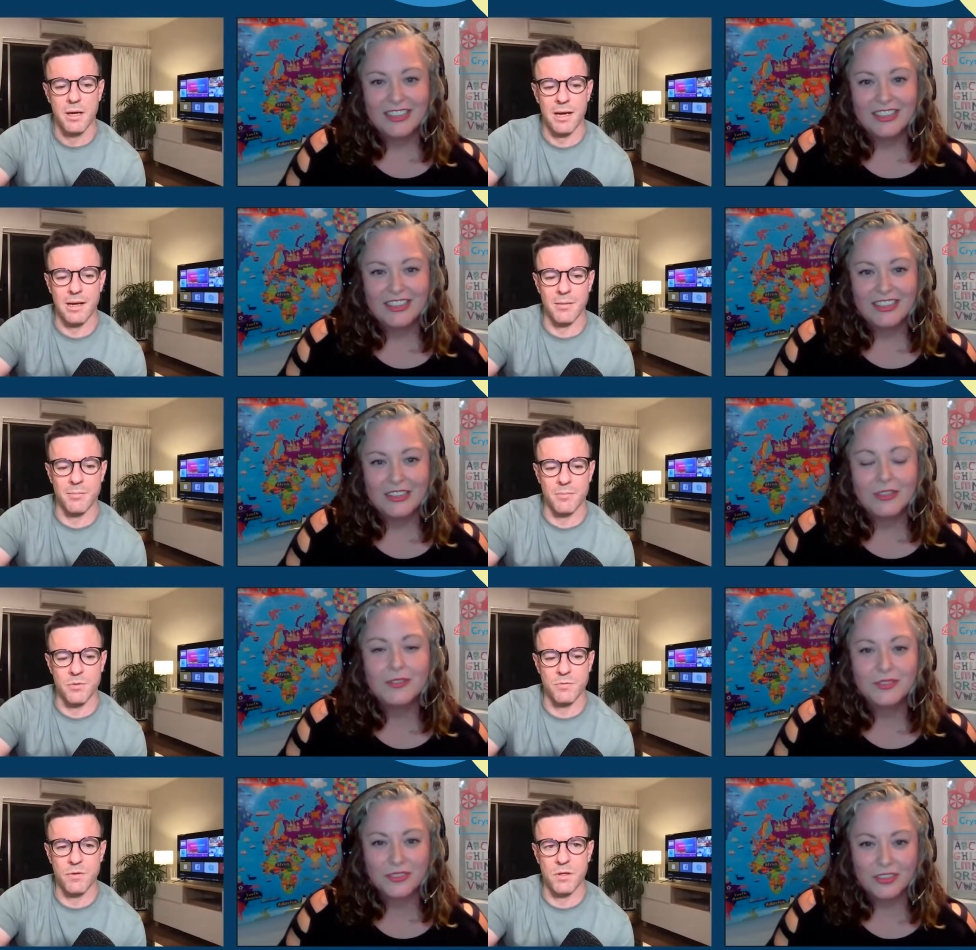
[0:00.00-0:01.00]
Speaker 1: Um,
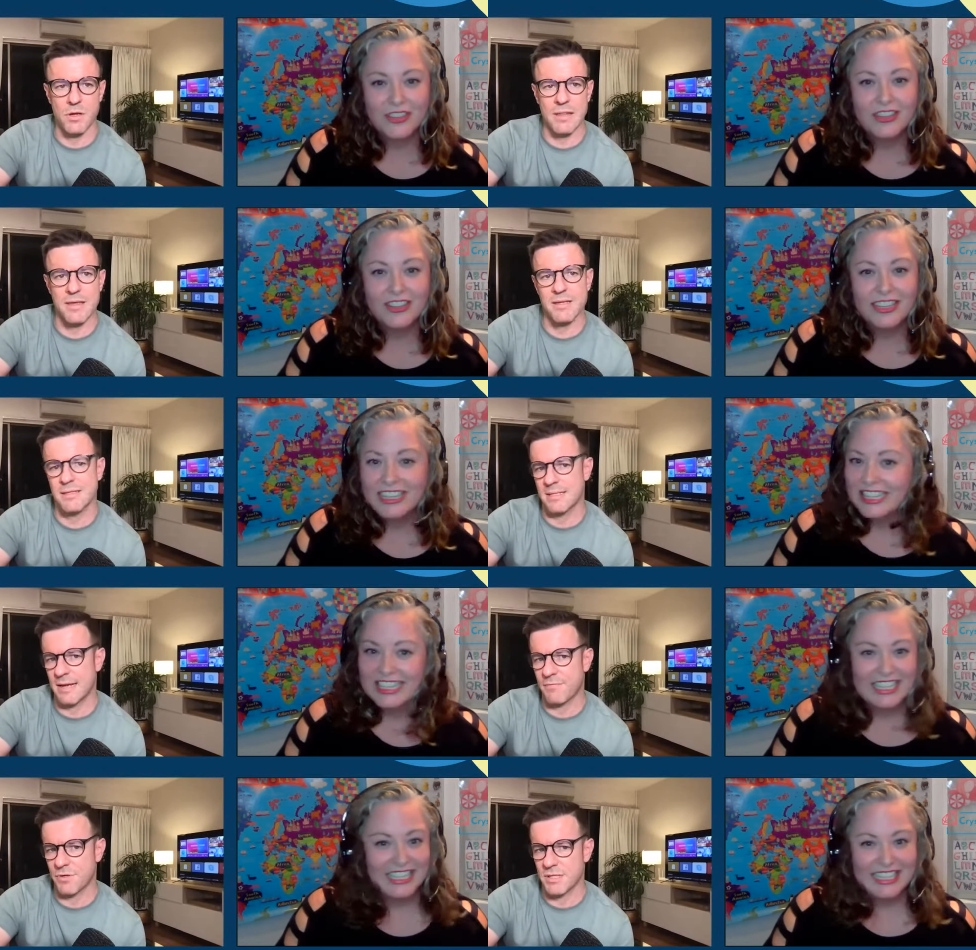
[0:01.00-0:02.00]
you've, I think it's the
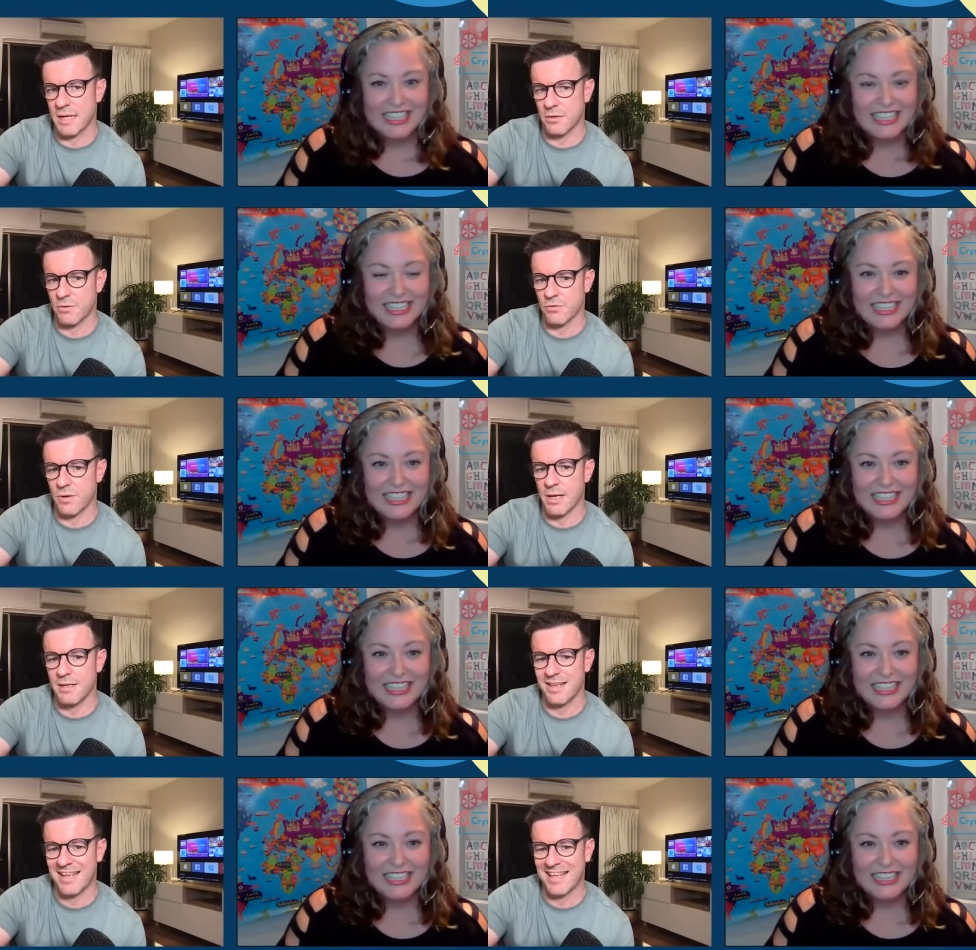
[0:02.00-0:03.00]
CEFR standards,
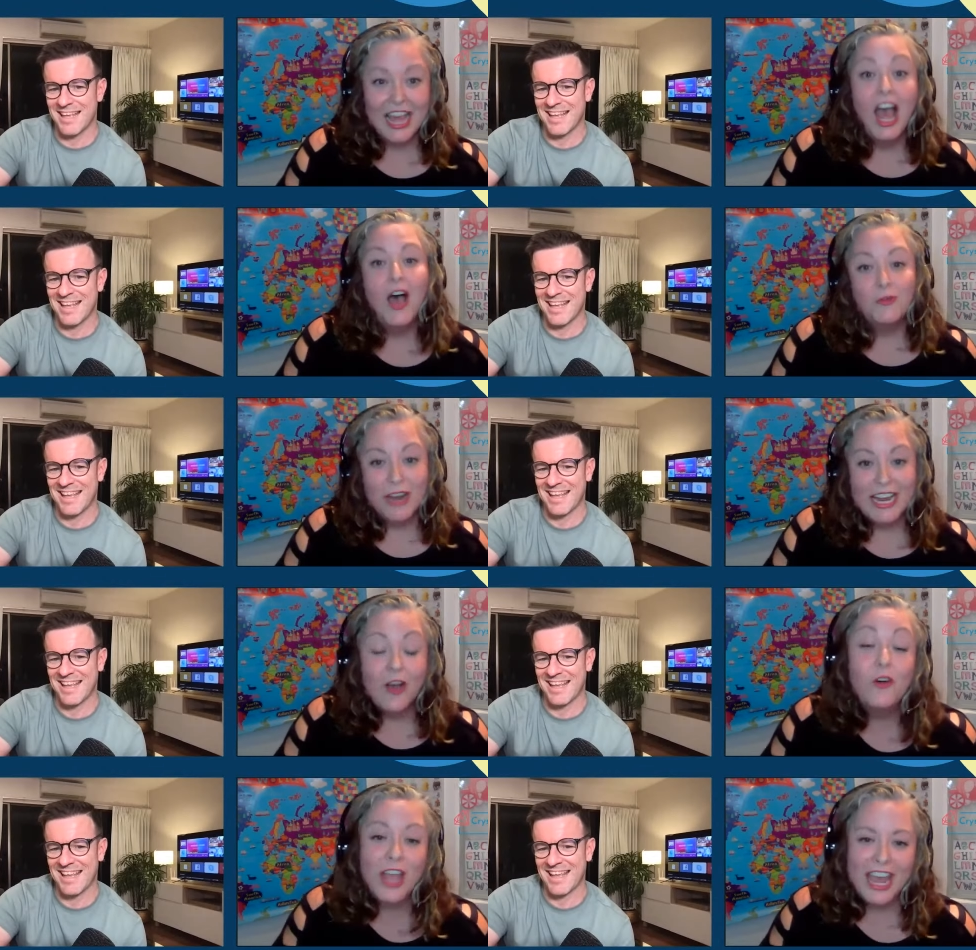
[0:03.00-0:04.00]
right?
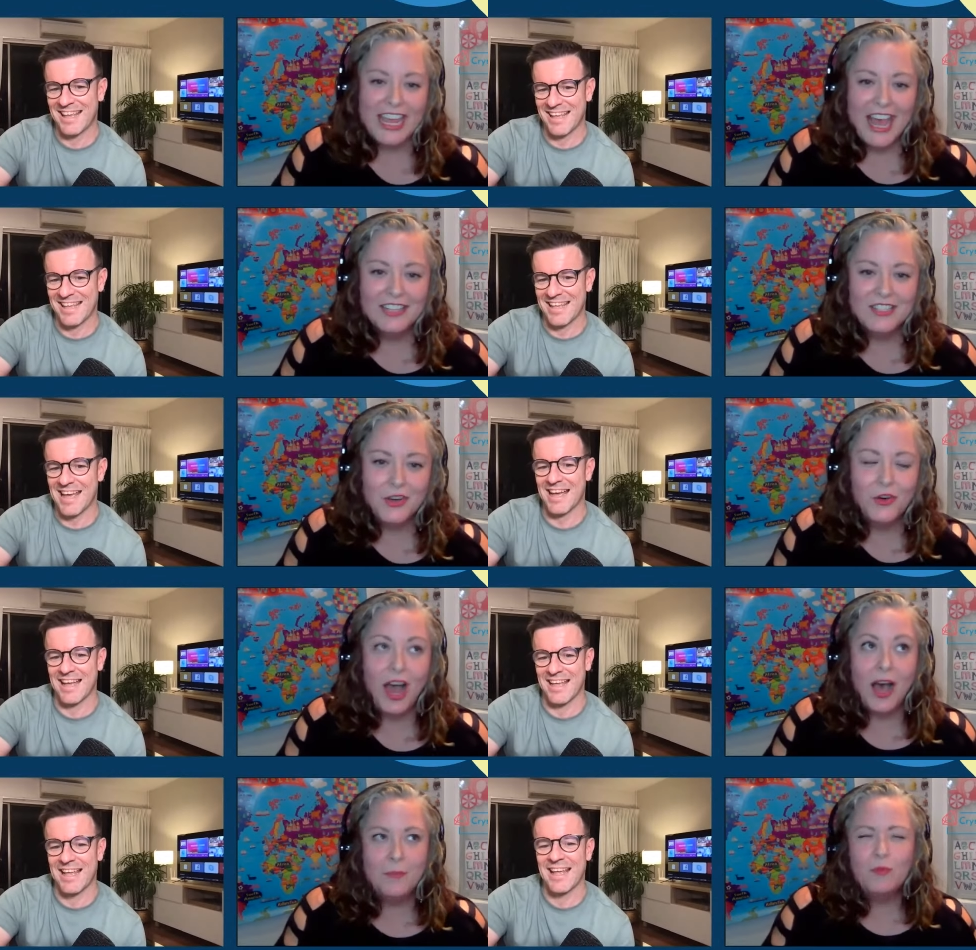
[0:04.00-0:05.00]
Speaker 2: Right. Okay. Yeah. yeah.
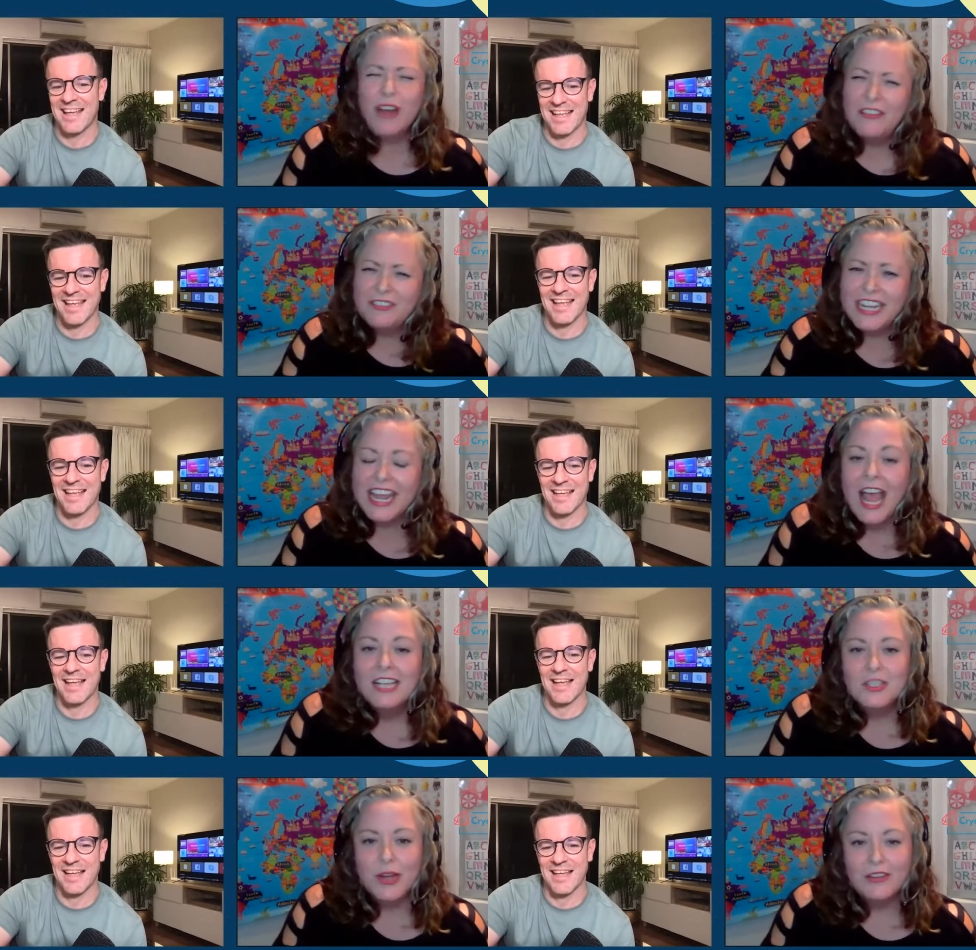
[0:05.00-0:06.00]
So, um, roughly,
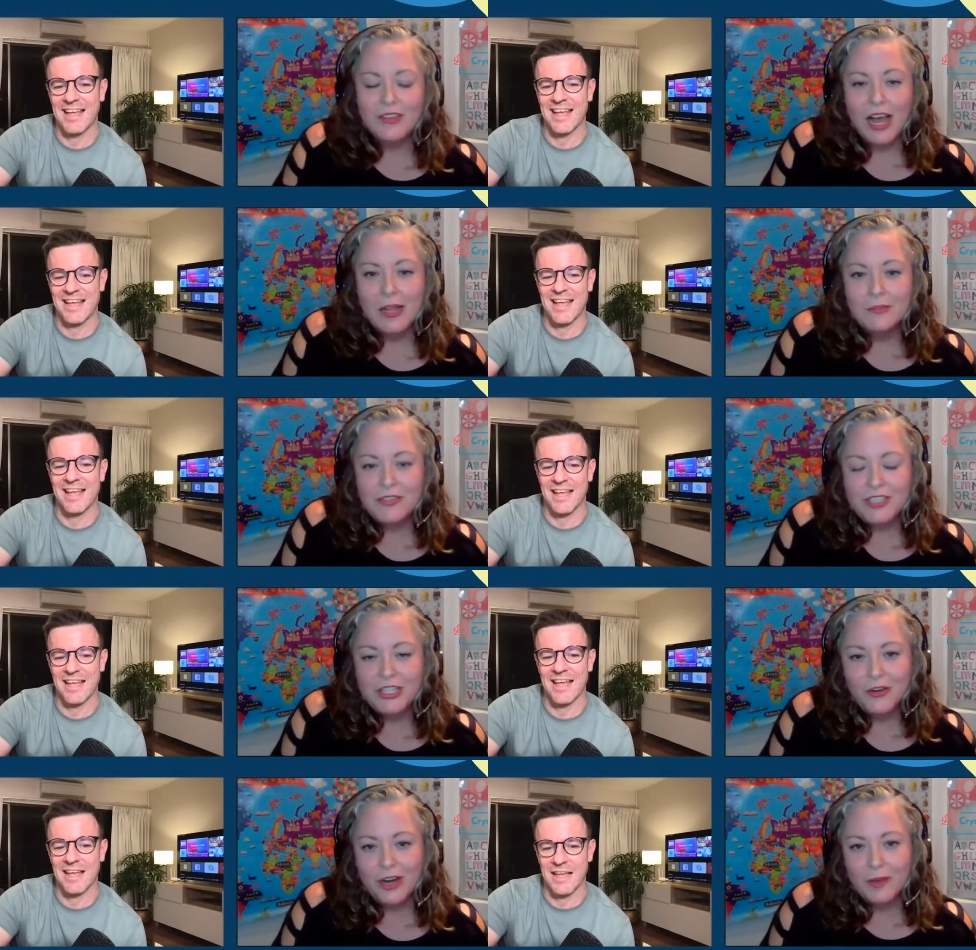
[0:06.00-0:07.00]
so I, I live
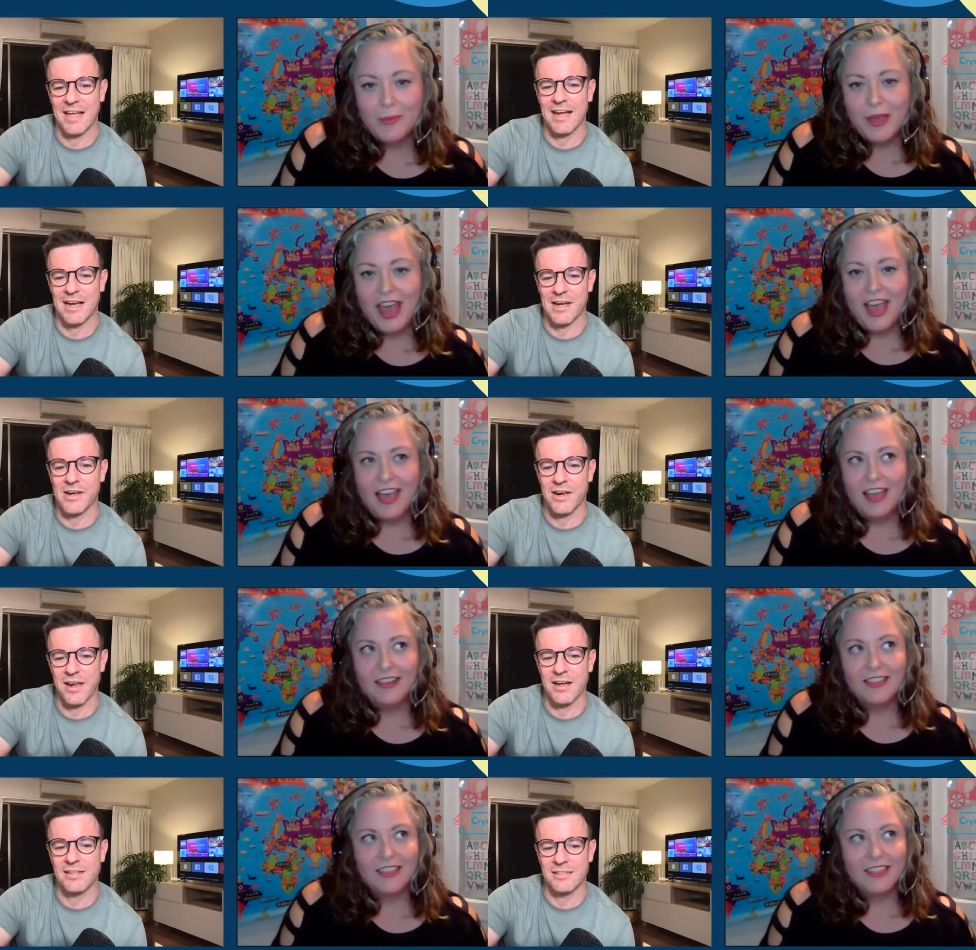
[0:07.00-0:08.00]
in Europe
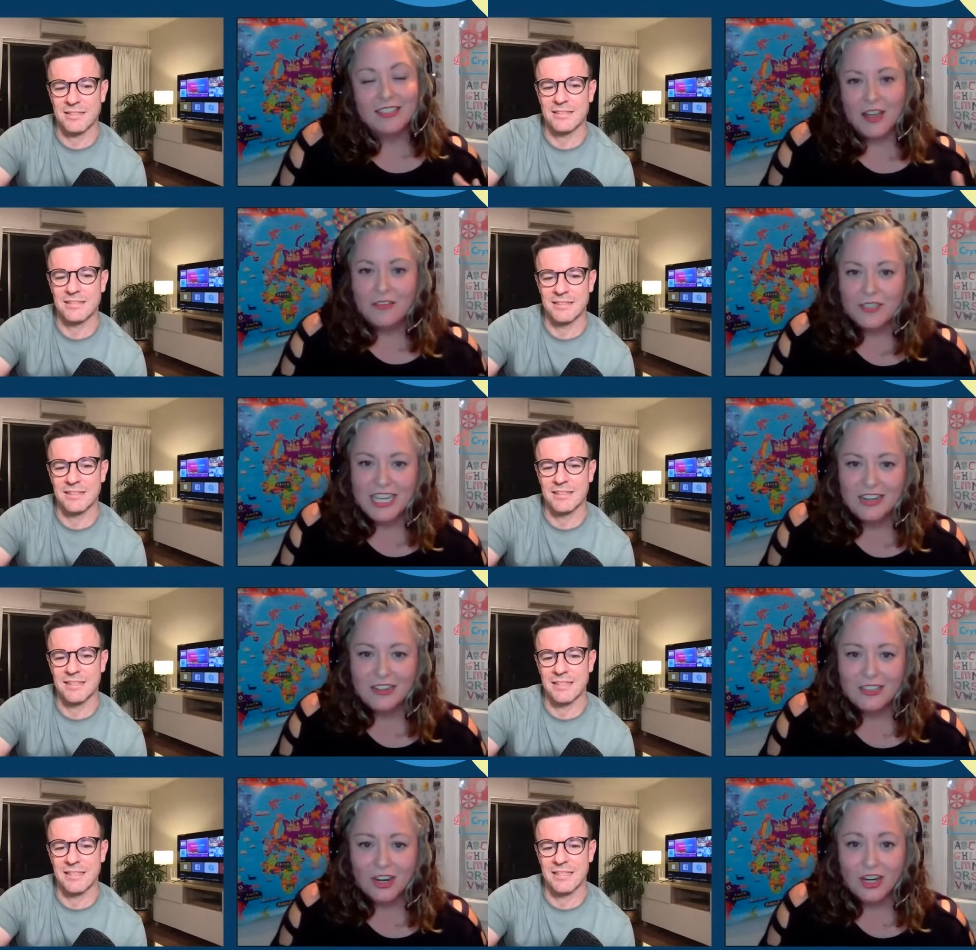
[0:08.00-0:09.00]
and the CEFR
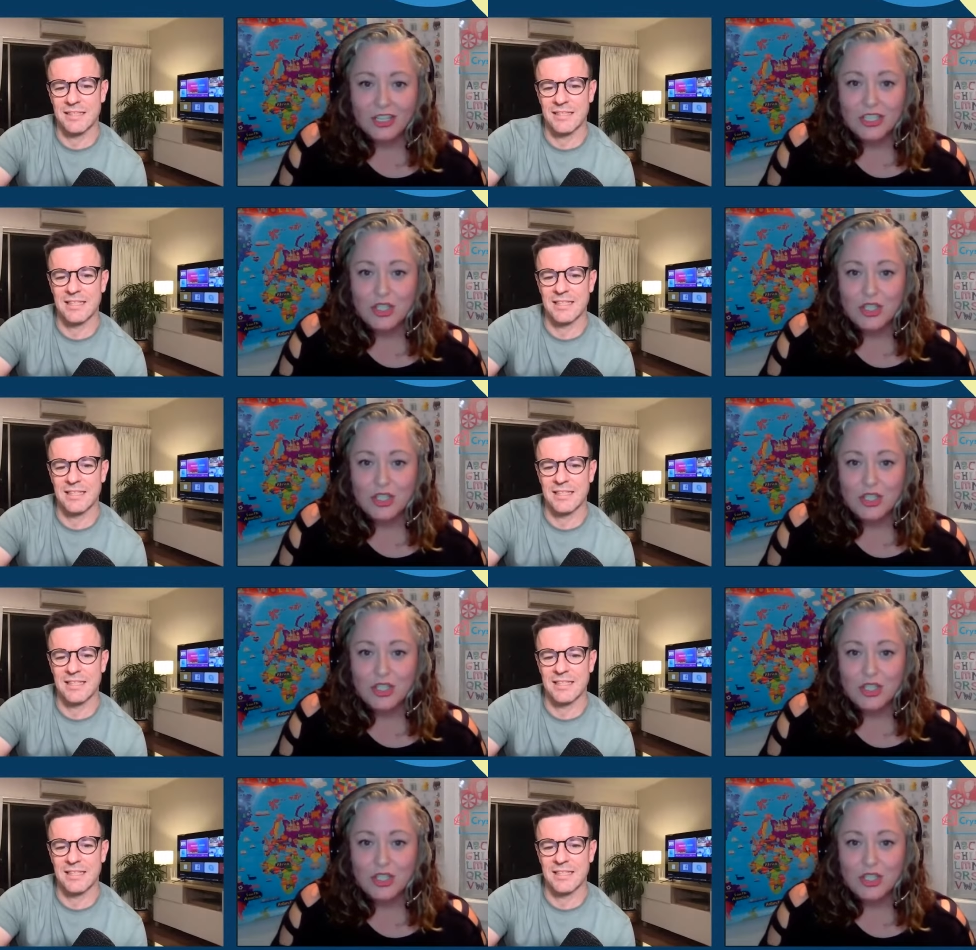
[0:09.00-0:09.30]
standards are